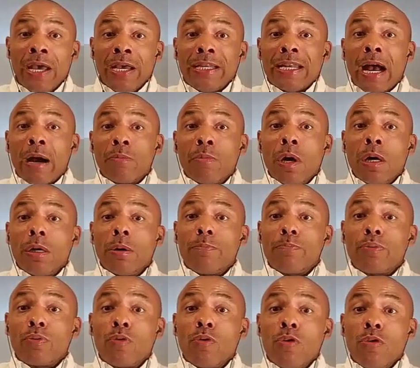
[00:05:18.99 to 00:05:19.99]
Now I'm going to
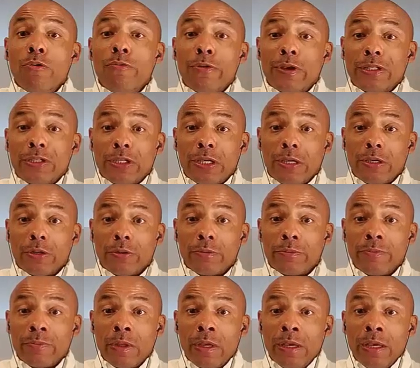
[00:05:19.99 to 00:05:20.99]
prove it to you